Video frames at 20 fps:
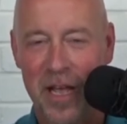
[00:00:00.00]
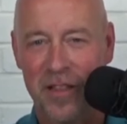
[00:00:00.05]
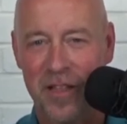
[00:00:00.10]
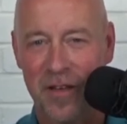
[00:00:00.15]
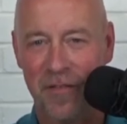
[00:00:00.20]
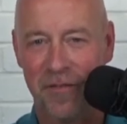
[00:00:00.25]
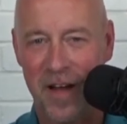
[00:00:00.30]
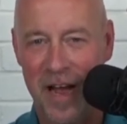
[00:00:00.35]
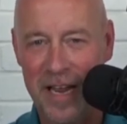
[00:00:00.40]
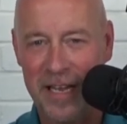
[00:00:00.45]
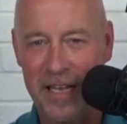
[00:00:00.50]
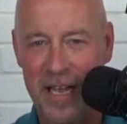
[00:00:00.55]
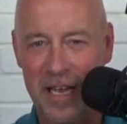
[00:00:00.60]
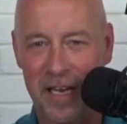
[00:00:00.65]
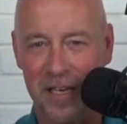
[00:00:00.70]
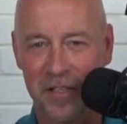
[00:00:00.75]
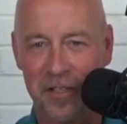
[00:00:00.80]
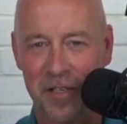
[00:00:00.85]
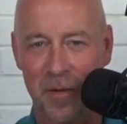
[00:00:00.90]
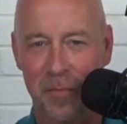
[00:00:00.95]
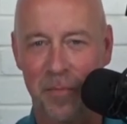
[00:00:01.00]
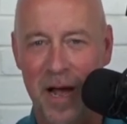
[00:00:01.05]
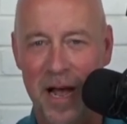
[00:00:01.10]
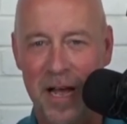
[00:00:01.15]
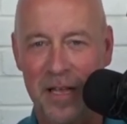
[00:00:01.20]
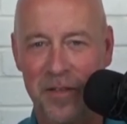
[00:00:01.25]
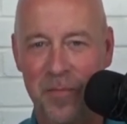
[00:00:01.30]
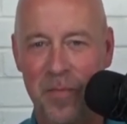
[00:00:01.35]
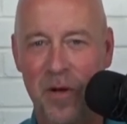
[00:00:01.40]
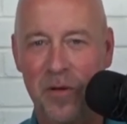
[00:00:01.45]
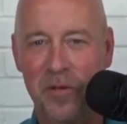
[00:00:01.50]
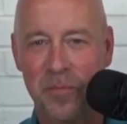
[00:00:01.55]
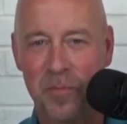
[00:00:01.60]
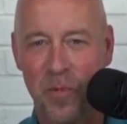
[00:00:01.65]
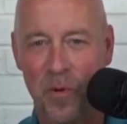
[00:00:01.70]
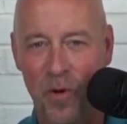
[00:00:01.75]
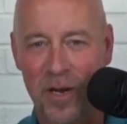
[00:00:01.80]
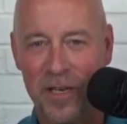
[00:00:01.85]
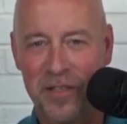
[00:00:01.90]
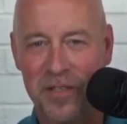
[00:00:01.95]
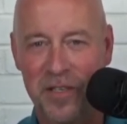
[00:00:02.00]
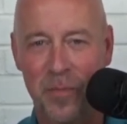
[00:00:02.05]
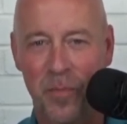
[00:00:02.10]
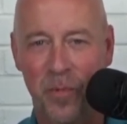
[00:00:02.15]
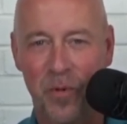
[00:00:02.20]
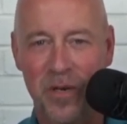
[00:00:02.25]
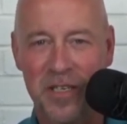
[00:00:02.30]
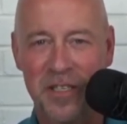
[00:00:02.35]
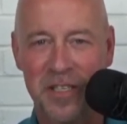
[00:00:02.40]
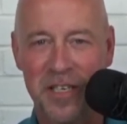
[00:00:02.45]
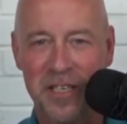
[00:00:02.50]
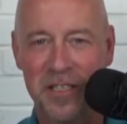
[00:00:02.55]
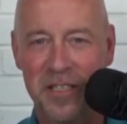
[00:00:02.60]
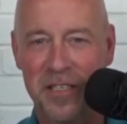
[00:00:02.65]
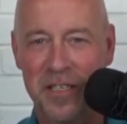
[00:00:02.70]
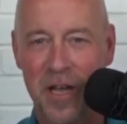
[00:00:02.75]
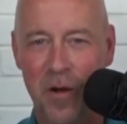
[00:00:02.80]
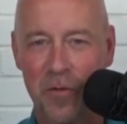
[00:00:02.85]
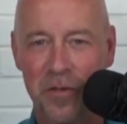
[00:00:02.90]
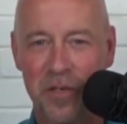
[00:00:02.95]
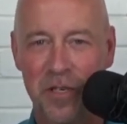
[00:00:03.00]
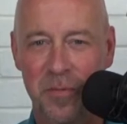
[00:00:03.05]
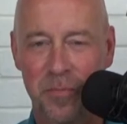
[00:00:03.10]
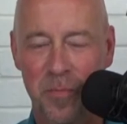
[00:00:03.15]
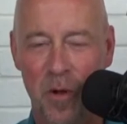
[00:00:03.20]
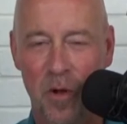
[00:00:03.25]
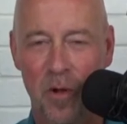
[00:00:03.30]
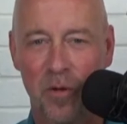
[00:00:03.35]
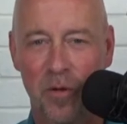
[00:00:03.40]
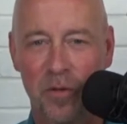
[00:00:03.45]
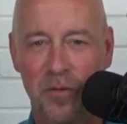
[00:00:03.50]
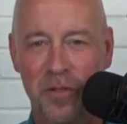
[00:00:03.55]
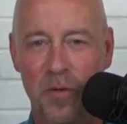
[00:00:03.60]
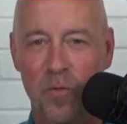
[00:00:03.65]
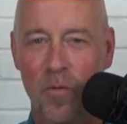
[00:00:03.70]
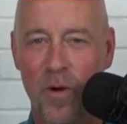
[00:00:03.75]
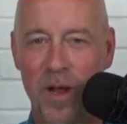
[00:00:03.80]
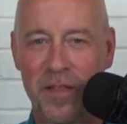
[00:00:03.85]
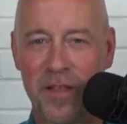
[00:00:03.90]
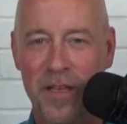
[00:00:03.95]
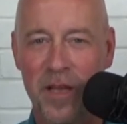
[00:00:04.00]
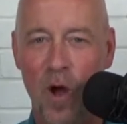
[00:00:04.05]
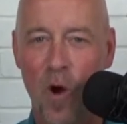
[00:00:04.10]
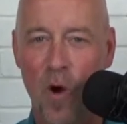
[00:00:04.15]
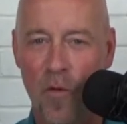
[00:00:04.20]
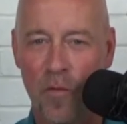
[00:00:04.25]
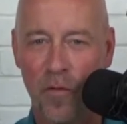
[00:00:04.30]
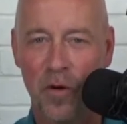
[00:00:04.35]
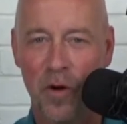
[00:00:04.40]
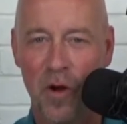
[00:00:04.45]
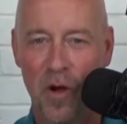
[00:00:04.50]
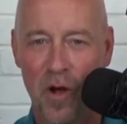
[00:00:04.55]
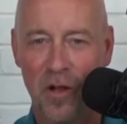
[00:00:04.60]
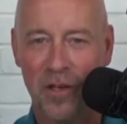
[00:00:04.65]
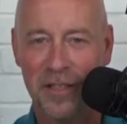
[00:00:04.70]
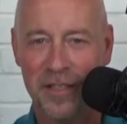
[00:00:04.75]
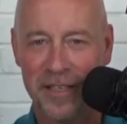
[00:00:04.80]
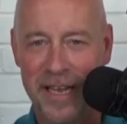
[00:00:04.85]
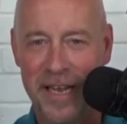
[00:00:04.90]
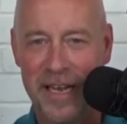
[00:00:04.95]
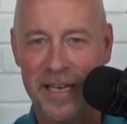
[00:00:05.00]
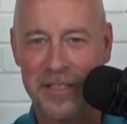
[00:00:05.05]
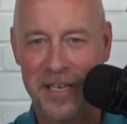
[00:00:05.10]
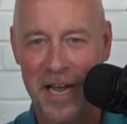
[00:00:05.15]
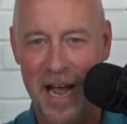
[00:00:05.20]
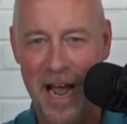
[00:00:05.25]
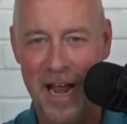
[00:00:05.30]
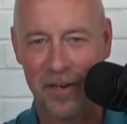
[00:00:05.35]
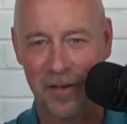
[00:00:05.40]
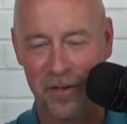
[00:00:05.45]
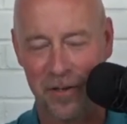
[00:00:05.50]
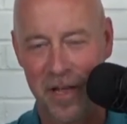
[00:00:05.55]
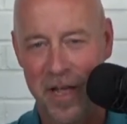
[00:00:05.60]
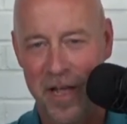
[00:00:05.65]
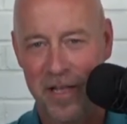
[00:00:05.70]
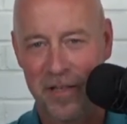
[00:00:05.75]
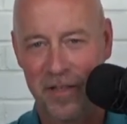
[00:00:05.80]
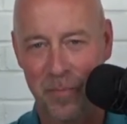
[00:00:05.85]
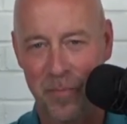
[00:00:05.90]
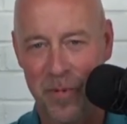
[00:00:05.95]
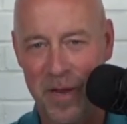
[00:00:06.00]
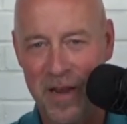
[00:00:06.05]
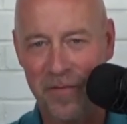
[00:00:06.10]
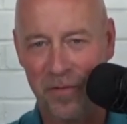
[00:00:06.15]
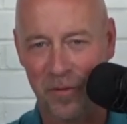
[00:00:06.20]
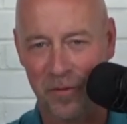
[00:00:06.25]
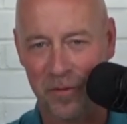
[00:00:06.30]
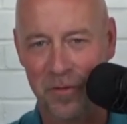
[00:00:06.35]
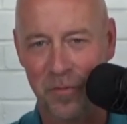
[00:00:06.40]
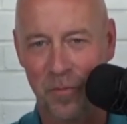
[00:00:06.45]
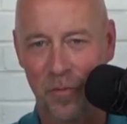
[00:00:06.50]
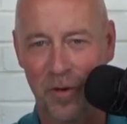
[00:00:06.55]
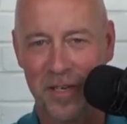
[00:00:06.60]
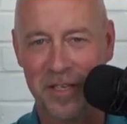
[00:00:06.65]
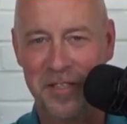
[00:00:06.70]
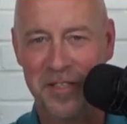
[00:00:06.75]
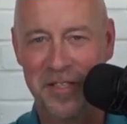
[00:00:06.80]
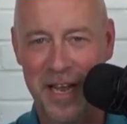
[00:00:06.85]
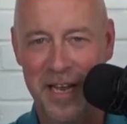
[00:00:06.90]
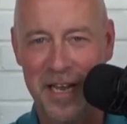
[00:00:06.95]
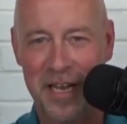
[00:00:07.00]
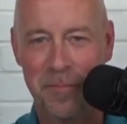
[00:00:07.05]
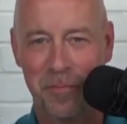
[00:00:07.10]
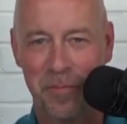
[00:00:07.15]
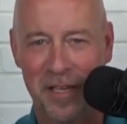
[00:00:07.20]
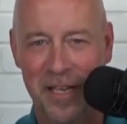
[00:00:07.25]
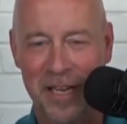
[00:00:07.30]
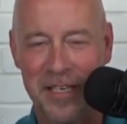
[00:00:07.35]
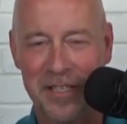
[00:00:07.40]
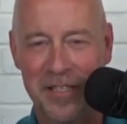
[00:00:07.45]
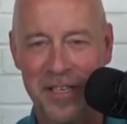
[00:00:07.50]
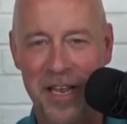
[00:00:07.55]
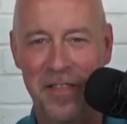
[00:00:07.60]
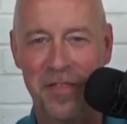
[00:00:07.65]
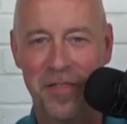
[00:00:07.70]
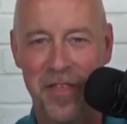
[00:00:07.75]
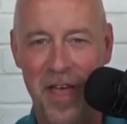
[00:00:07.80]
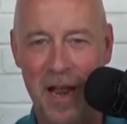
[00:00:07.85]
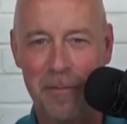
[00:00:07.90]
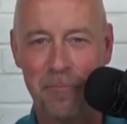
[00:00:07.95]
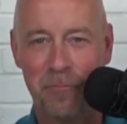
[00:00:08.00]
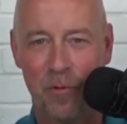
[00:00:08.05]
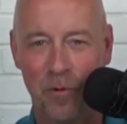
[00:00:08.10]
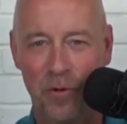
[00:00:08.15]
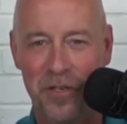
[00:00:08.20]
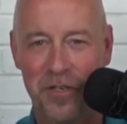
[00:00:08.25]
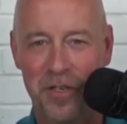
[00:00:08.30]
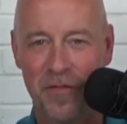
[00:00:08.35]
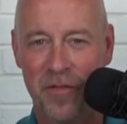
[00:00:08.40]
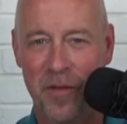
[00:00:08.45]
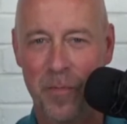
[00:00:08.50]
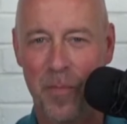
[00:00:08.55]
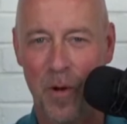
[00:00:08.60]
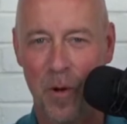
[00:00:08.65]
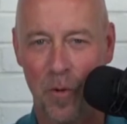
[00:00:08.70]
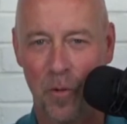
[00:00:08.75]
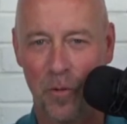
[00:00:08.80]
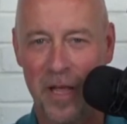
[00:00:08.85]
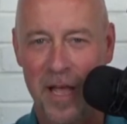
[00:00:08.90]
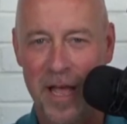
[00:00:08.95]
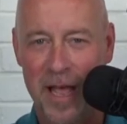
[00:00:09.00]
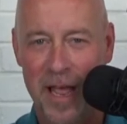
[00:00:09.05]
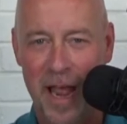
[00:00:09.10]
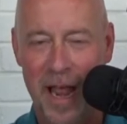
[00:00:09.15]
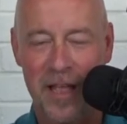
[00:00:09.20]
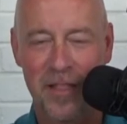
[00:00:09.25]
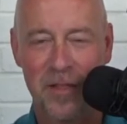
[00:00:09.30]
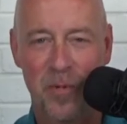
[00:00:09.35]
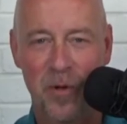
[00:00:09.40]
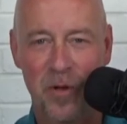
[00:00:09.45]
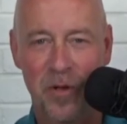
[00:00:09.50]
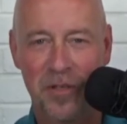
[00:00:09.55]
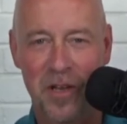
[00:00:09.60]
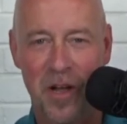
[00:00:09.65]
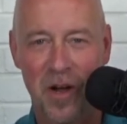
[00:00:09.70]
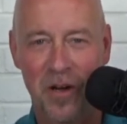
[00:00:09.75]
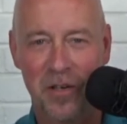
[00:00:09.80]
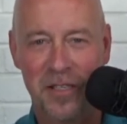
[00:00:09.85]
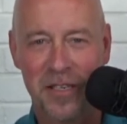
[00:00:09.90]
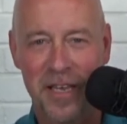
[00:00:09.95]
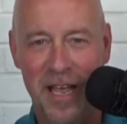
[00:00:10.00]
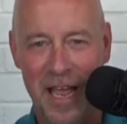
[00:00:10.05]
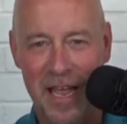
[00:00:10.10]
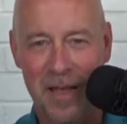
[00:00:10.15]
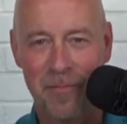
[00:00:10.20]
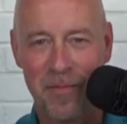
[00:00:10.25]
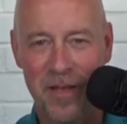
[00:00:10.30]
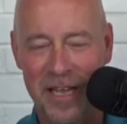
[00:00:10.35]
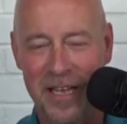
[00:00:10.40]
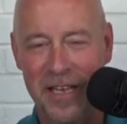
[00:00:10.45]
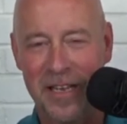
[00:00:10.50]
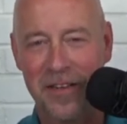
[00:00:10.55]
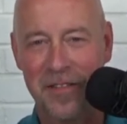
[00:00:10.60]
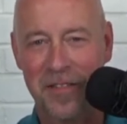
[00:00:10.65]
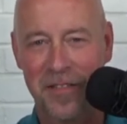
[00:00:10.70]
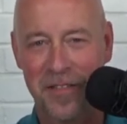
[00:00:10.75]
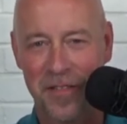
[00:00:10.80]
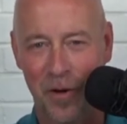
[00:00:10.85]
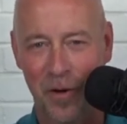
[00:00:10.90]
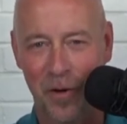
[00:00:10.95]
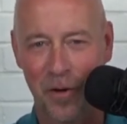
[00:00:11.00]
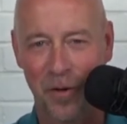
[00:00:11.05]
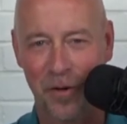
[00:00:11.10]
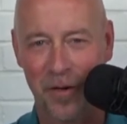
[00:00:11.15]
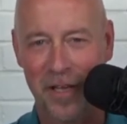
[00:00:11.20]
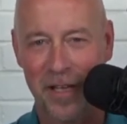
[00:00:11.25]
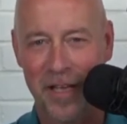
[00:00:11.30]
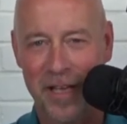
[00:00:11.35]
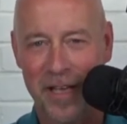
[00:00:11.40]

The Vikings compiled the most points in the preseason coaches poll to win the overall league title. The Beavers were in second place in that portion of the poll, and the Bulldogs came in third.